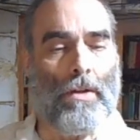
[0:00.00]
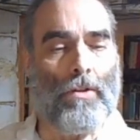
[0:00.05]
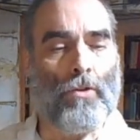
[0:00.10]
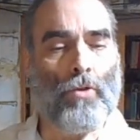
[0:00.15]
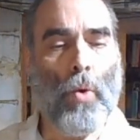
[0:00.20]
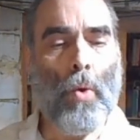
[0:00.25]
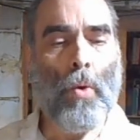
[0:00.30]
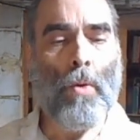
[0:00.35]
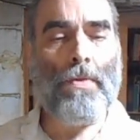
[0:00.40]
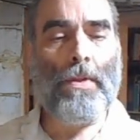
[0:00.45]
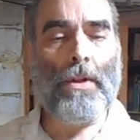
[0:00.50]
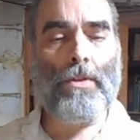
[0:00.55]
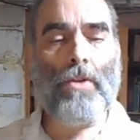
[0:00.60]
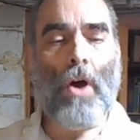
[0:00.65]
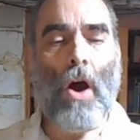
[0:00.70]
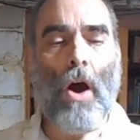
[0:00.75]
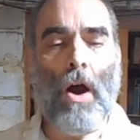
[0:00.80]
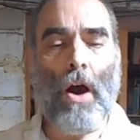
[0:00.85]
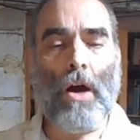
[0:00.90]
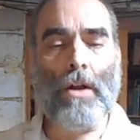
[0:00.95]
toward the
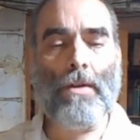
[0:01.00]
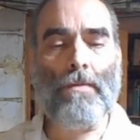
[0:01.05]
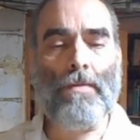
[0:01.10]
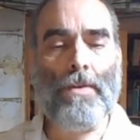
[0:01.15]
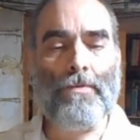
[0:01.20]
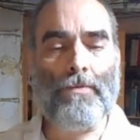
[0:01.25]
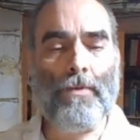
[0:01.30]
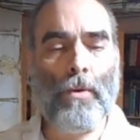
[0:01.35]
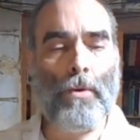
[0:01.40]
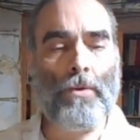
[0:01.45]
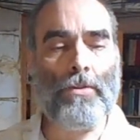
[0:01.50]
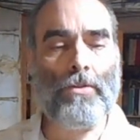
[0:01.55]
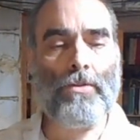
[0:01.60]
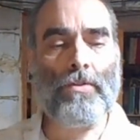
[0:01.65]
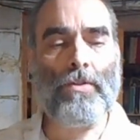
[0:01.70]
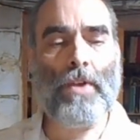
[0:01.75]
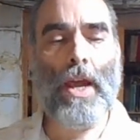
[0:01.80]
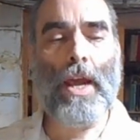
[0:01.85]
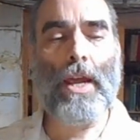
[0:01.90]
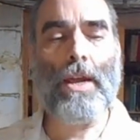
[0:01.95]
dawn of the
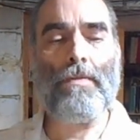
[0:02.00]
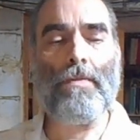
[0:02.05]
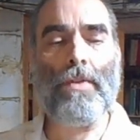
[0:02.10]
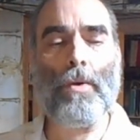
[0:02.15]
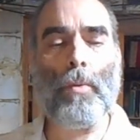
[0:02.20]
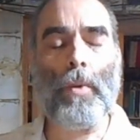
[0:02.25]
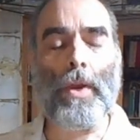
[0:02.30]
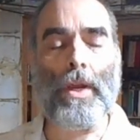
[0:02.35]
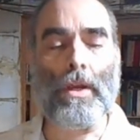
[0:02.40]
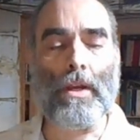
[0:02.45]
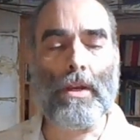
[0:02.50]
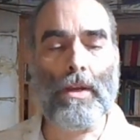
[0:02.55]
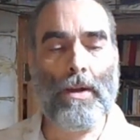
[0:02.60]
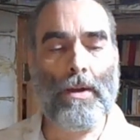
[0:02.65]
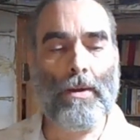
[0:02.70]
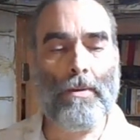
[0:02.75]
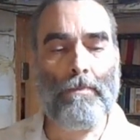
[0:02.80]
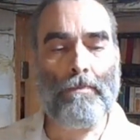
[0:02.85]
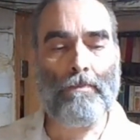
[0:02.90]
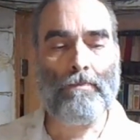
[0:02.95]
first day of the week,
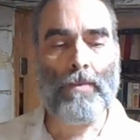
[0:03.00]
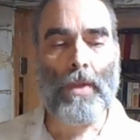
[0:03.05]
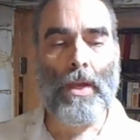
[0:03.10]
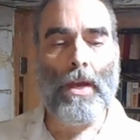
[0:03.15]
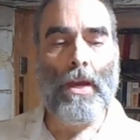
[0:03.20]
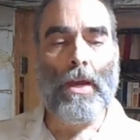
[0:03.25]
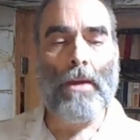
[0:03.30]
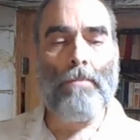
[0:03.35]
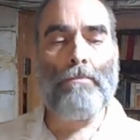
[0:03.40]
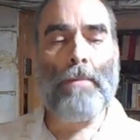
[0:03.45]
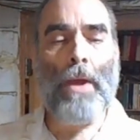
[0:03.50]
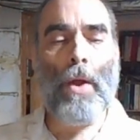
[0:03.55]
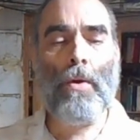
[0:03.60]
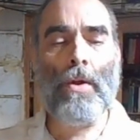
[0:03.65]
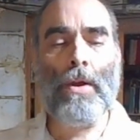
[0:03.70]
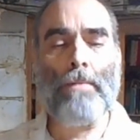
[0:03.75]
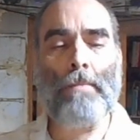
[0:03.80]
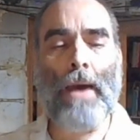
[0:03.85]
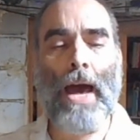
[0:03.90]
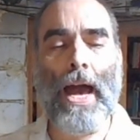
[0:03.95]

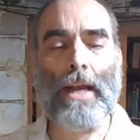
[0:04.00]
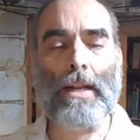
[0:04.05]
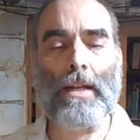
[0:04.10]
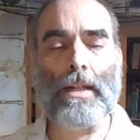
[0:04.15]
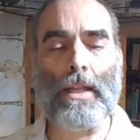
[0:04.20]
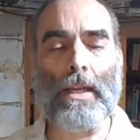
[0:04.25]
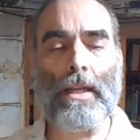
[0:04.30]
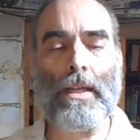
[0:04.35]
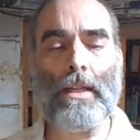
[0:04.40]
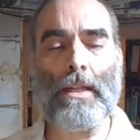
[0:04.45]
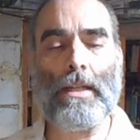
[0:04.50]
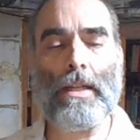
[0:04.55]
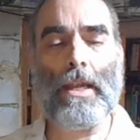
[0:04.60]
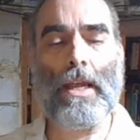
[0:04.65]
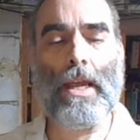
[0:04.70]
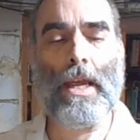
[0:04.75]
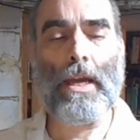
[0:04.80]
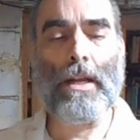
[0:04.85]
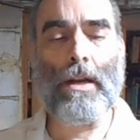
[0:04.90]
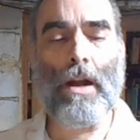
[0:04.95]
Mary Magdalene
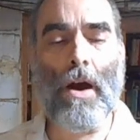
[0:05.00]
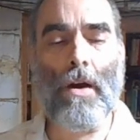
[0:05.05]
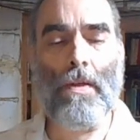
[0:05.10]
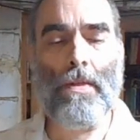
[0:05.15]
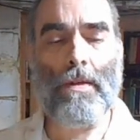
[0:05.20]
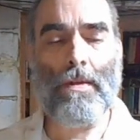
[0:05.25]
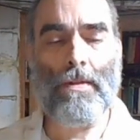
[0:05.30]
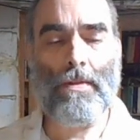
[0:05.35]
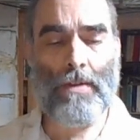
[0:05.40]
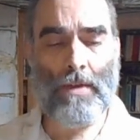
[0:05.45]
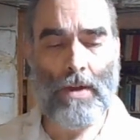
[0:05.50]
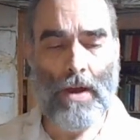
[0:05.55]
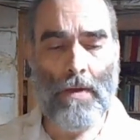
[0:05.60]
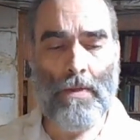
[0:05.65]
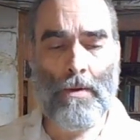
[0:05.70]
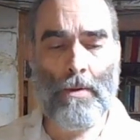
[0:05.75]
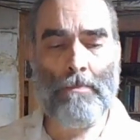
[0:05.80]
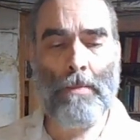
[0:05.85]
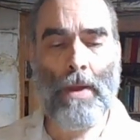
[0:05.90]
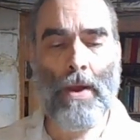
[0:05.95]
and the
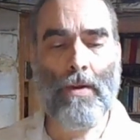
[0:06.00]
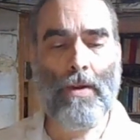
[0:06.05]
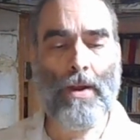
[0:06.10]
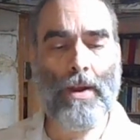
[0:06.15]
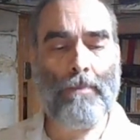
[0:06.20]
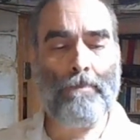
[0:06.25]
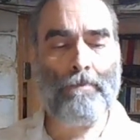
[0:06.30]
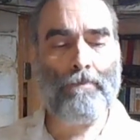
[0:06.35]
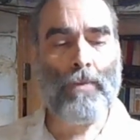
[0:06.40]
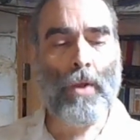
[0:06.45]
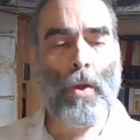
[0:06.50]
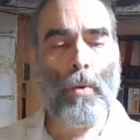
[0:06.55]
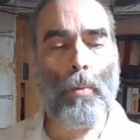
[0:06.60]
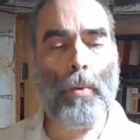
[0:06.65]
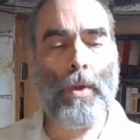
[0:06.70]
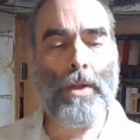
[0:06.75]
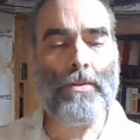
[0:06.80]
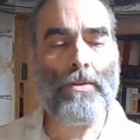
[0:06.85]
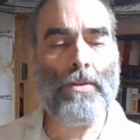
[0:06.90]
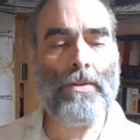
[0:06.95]
other Mary
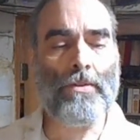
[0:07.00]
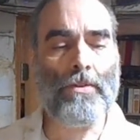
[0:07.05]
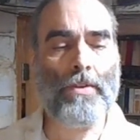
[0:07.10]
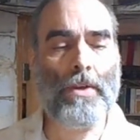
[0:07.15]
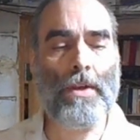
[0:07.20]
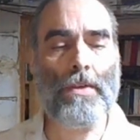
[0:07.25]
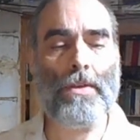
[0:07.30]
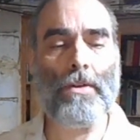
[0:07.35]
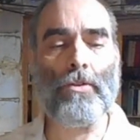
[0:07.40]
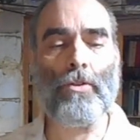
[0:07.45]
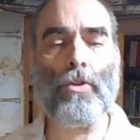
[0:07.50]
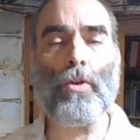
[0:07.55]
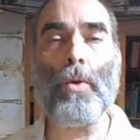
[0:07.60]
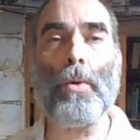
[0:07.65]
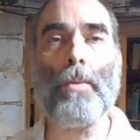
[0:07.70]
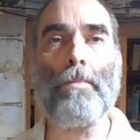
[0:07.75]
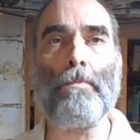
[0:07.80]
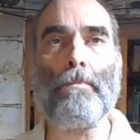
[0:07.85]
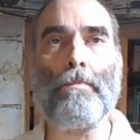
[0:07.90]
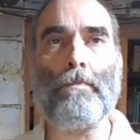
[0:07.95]
went to see the
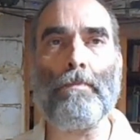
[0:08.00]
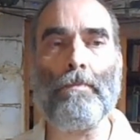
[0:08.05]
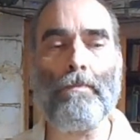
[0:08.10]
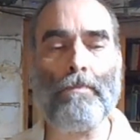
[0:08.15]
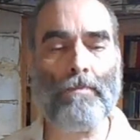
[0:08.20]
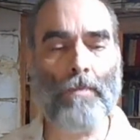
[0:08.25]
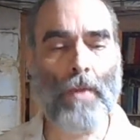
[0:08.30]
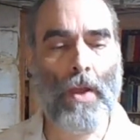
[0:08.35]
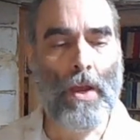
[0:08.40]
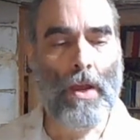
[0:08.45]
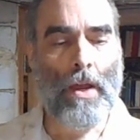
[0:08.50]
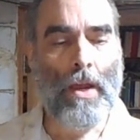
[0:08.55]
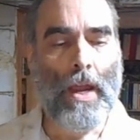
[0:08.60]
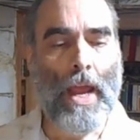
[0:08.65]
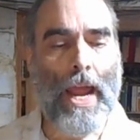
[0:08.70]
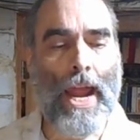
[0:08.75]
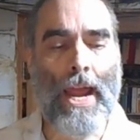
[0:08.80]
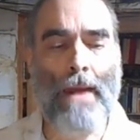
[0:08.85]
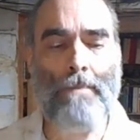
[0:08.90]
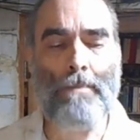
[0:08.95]
tomb.
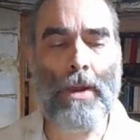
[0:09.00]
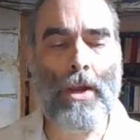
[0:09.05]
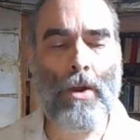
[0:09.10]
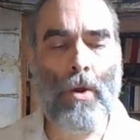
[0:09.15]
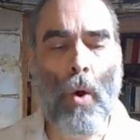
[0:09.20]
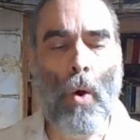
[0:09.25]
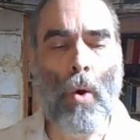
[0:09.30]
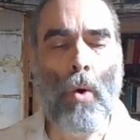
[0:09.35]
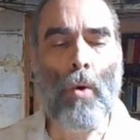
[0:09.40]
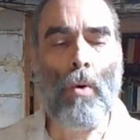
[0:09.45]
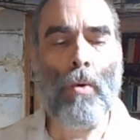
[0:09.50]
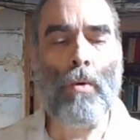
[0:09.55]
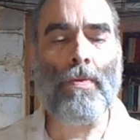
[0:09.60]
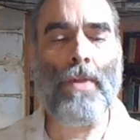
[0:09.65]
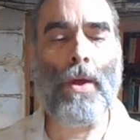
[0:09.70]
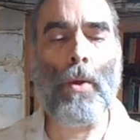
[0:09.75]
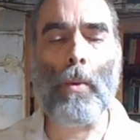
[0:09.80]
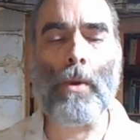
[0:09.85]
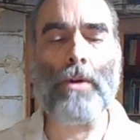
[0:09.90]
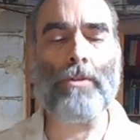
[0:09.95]
And behold,
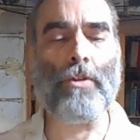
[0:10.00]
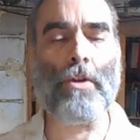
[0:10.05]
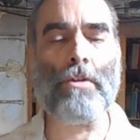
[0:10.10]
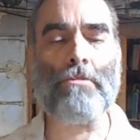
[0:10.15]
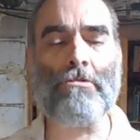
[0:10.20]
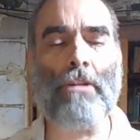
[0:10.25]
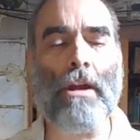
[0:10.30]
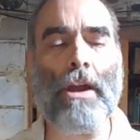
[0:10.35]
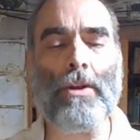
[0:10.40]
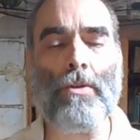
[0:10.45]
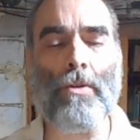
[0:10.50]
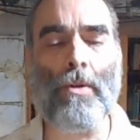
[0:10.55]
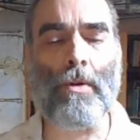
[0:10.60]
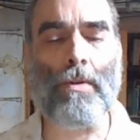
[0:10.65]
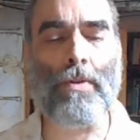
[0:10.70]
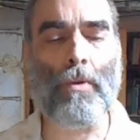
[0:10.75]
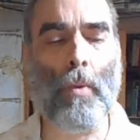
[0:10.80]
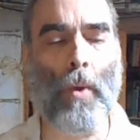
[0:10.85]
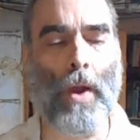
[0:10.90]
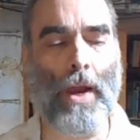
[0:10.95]
there was a great
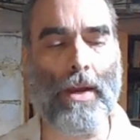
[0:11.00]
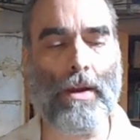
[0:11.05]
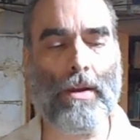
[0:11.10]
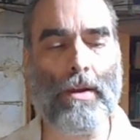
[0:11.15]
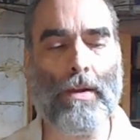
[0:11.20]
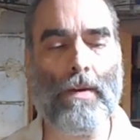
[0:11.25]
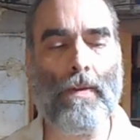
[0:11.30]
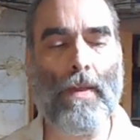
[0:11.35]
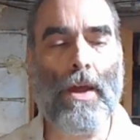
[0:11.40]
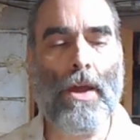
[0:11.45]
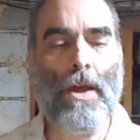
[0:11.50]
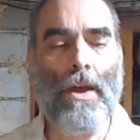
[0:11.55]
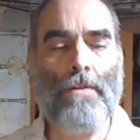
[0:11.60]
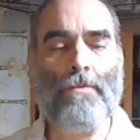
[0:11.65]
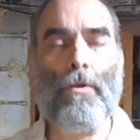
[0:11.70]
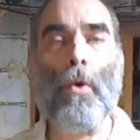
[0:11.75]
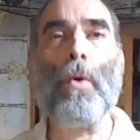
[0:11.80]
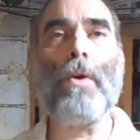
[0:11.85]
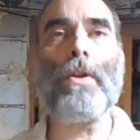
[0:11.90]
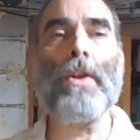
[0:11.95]
earthquake.
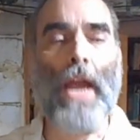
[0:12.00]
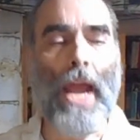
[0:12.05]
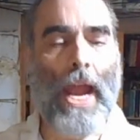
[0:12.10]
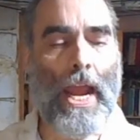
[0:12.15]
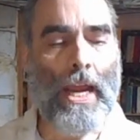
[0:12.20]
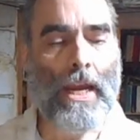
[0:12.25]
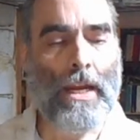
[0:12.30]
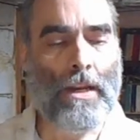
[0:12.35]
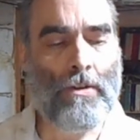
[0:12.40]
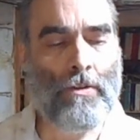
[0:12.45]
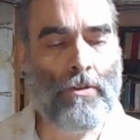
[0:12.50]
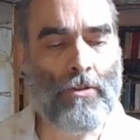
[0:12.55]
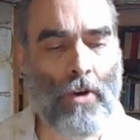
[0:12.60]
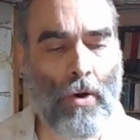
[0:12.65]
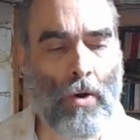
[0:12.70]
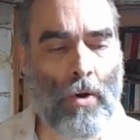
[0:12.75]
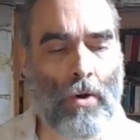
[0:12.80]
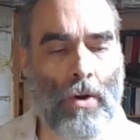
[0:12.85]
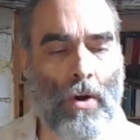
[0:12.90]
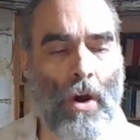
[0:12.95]
For an
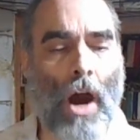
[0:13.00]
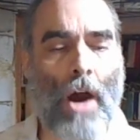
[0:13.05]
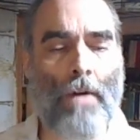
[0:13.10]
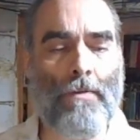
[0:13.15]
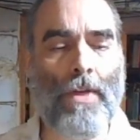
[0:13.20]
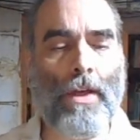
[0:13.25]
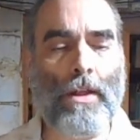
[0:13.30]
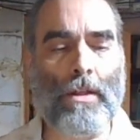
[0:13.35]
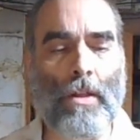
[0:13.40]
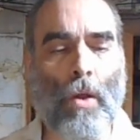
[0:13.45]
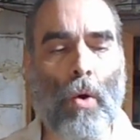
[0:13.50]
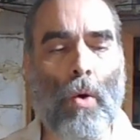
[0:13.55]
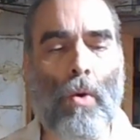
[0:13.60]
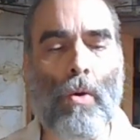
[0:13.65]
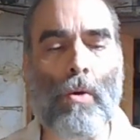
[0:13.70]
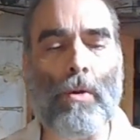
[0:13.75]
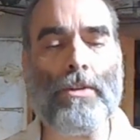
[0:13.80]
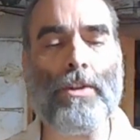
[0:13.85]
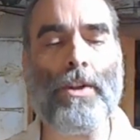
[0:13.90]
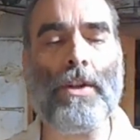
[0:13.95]
angel of the Lord